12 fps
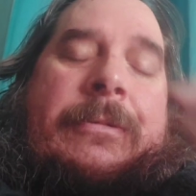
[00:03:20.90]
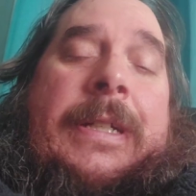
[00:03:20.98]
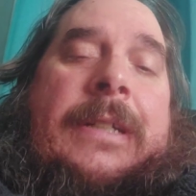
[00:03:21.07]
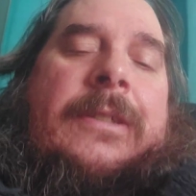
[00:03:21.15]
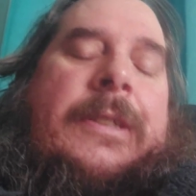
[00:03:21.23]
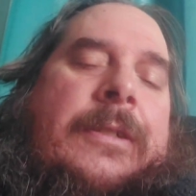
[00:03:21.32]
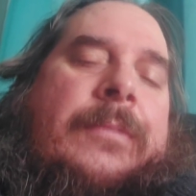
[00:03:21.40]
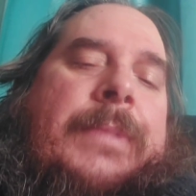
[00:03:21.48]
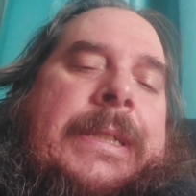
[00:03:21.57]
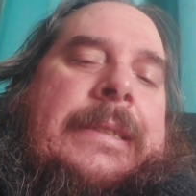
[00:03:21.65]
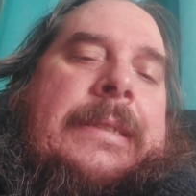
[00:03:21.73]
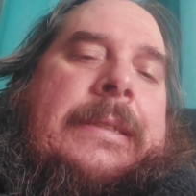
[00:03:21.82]
away a little
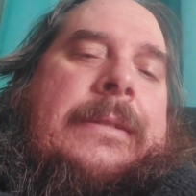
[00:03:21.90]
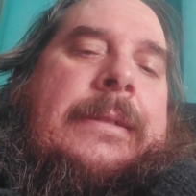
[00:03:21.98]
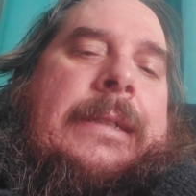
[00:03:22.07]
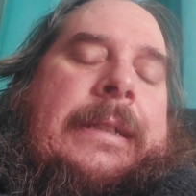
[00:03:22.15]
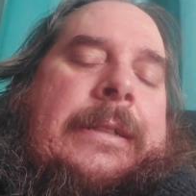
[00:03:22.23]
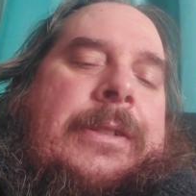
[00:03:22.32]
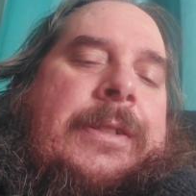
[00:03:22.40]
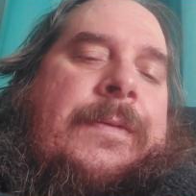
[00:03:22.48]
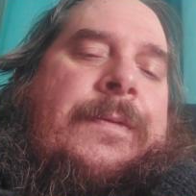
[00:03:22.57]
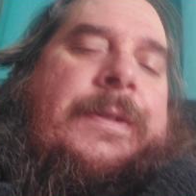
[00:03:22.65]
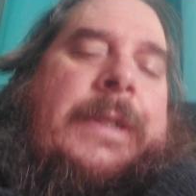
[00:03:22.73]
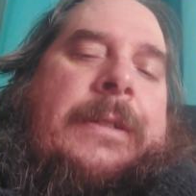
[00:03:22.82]
bit. It kind of
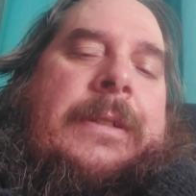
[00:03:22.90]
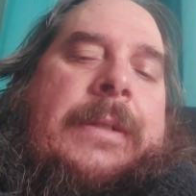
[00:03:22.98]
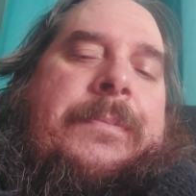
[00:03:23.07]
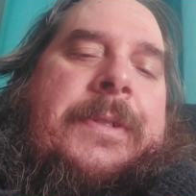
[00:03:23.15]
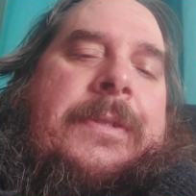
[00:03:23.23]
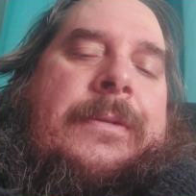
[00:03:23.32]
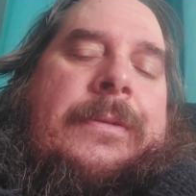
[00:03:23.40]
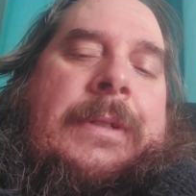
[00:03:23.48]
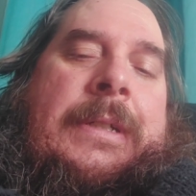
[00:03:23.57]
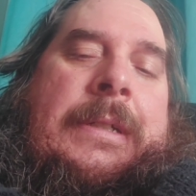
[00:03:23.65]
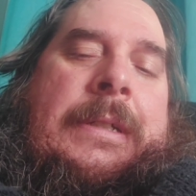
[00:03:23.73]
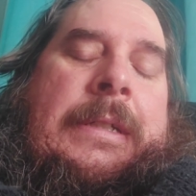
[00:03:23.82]
just flared up. So
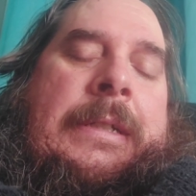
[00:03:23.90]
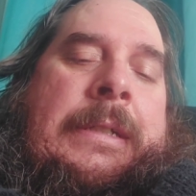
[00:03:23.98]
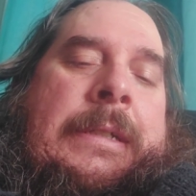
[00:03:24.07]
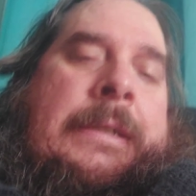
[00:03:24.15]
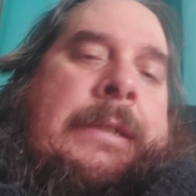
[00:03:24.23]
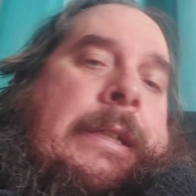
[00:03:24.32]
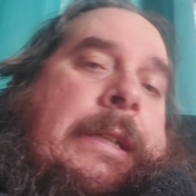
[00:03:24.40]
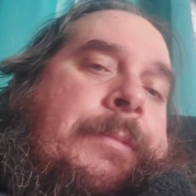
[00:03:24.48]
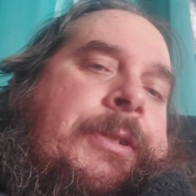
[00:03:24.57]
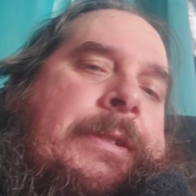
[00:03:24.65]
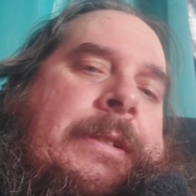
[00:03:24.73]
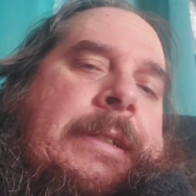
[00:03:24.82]
I'm
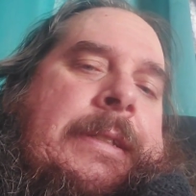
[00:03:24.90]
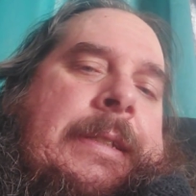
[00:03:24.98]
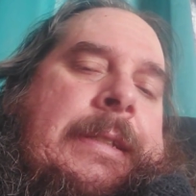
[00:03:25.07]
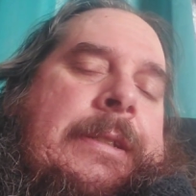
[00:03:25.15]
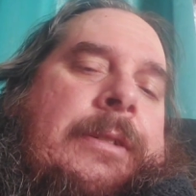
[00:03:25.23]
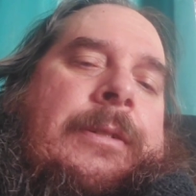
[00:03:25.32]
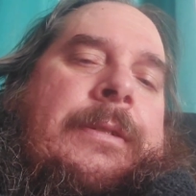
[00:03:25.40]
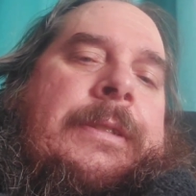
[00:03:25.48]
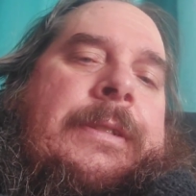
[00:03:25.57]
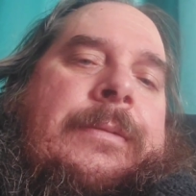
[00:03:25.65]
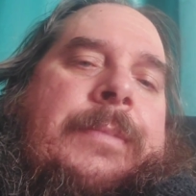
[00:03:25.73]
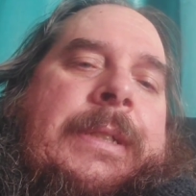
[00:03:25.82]
sure this thing's going
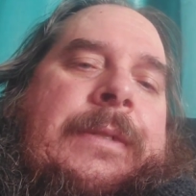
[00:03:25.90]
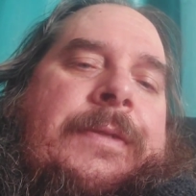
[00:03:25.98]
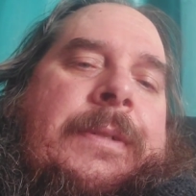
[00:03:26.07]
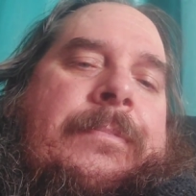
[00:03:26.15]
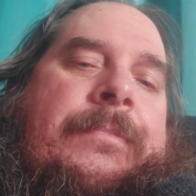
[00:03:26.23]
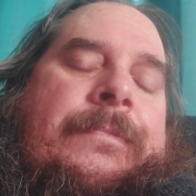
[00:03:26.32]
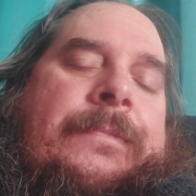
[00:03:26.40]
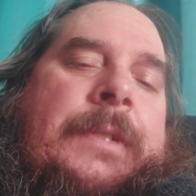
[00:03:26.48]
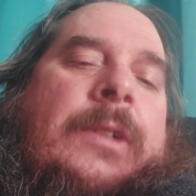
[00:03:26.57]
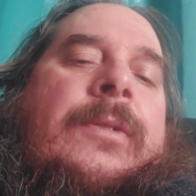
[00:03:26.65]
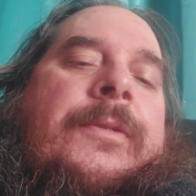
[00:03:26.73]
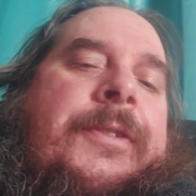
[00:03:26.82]
through me from
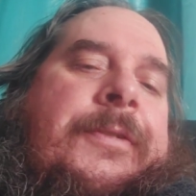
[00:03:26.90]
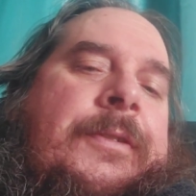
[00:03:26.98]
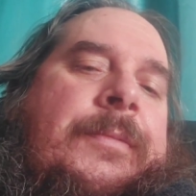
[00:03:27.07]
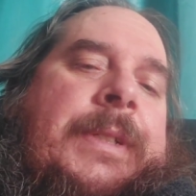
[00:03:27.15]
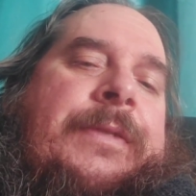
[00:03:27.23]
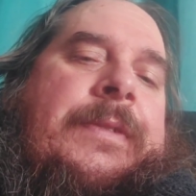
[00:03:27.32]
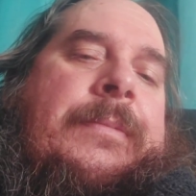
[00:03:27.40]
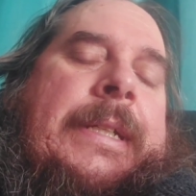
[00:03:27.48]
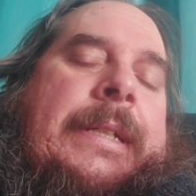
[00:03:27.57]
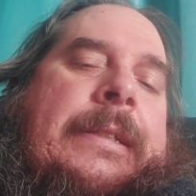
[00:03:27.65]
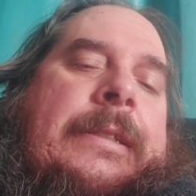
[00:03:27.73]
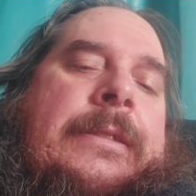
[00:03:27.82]

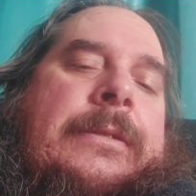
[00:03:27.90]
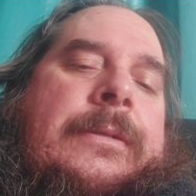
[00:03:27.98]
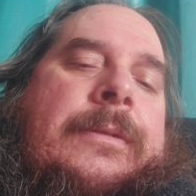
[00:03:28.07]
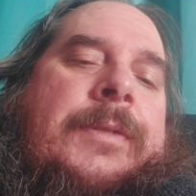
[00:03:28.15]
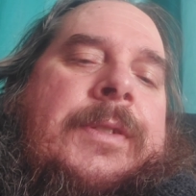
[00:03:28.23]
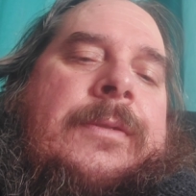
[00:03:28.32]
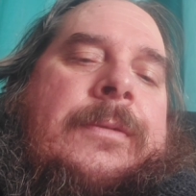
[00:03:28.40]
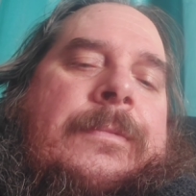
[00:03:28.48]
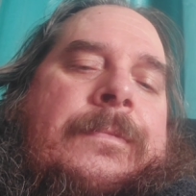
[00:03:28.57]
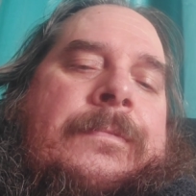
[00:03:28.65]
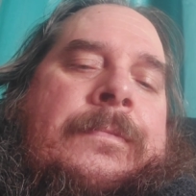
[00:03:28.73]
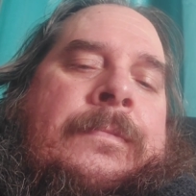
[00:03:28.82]
head to toe.
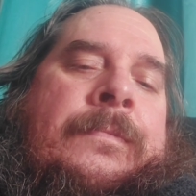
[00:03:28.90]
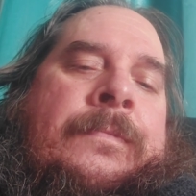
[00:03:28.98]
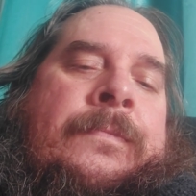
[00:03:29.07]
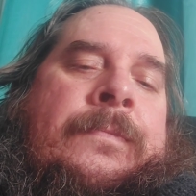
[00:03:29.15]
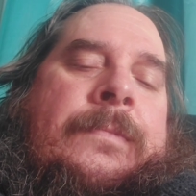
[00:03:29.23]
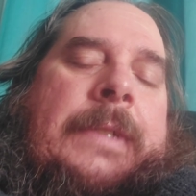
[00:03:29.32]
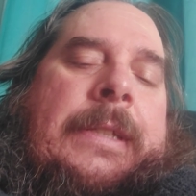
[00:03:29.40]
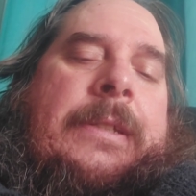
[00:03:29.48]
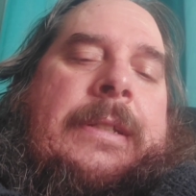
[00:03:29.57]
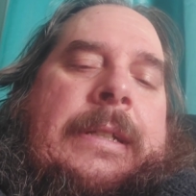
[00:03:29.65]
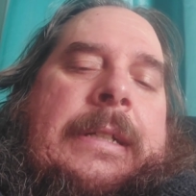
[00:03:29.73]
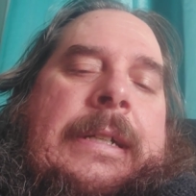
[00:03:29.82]
So it's
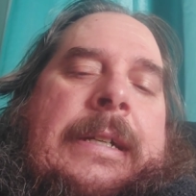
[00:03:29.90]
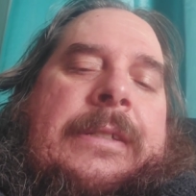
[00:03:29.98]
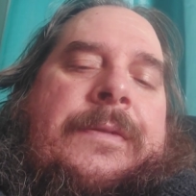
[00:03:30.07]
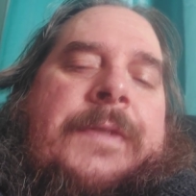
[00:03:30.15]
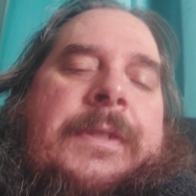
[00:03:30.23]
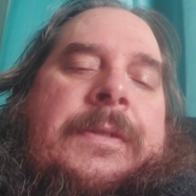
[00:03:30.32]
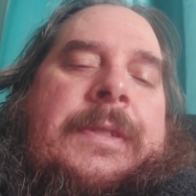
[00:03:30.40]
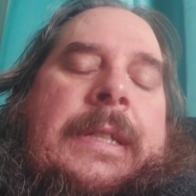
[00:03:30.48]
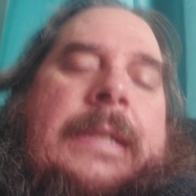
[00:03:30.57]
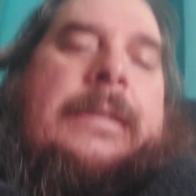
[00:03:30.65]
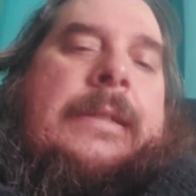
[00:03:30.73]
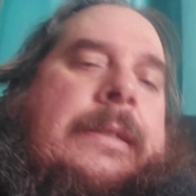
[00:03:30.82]
going to cause a few
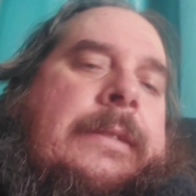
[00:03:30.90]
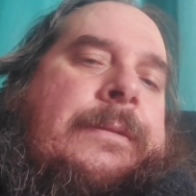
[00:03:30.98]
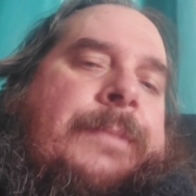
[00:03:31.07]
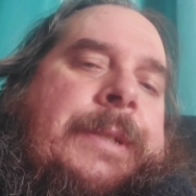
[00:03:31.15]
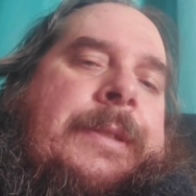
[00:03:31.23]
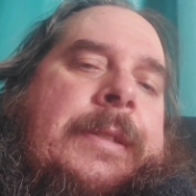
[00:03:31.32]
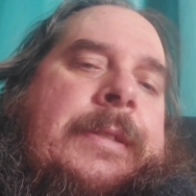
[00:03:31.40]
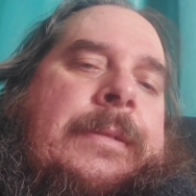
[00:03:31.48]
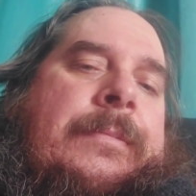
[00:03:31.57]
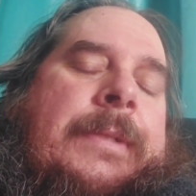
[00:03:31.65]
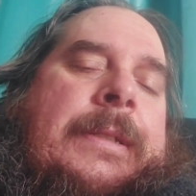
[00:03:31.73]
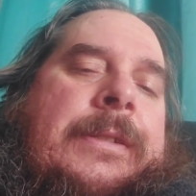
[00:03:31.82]
things until my
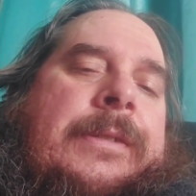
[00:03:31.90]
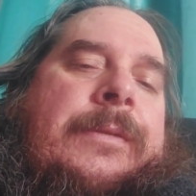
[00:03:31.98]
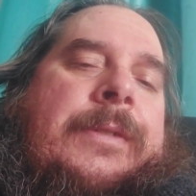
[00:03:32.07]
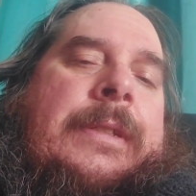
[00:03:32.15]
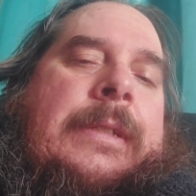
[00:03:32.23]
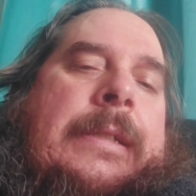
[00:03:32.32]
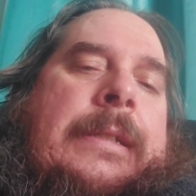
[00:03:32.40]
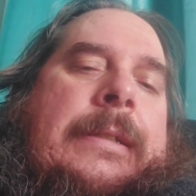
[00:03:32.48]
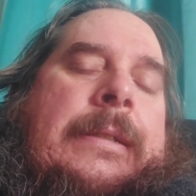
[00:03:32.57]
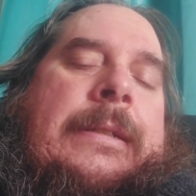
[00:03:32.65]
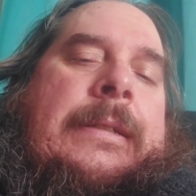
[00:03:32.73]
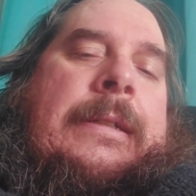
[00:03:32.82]
system gets used to it,
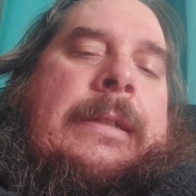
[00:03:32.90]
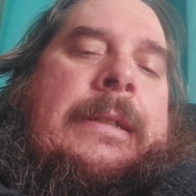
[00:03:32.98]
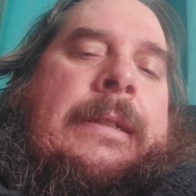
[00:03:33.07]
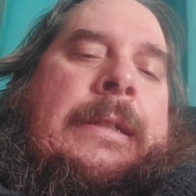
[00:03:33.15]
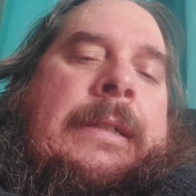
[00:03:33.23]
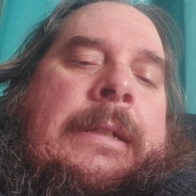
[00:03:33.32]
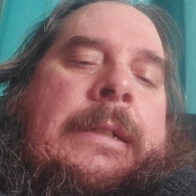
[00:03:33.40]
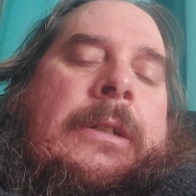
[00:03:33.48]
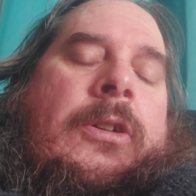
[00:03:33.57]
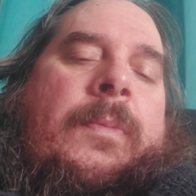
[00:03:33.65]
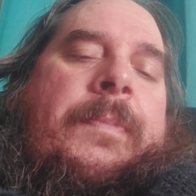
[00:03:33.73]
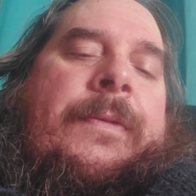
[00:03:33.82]
and
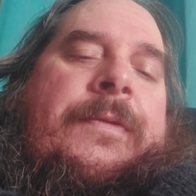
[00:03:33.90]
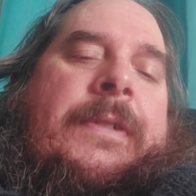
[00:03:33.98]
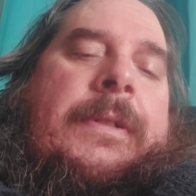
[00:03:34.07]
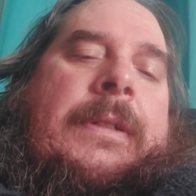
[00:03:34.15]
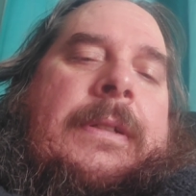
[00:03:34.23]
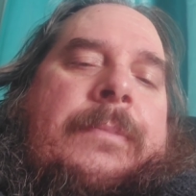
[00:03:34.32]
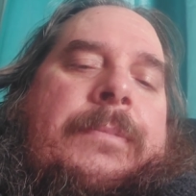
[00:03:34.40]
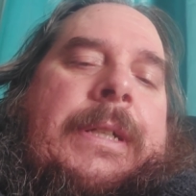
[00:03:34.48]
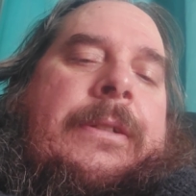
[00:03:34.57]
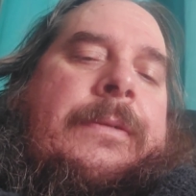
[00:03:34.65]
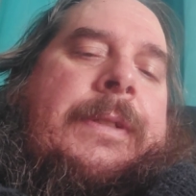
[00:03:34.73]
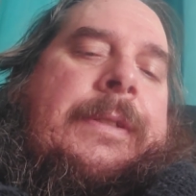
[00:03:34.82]
hoping for
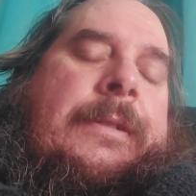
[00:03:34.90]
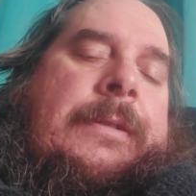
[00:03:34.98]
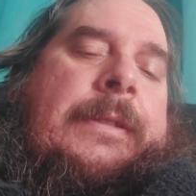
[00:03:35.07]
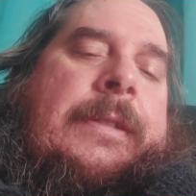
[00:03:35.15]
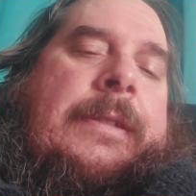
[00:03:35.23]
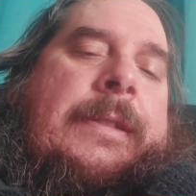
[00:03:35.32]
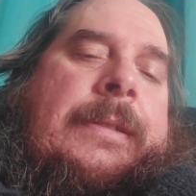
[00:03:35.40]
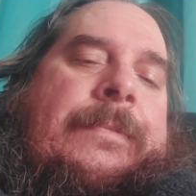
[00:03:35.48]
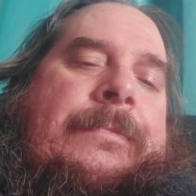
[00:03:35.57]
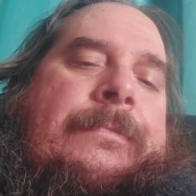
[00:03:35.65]
better results.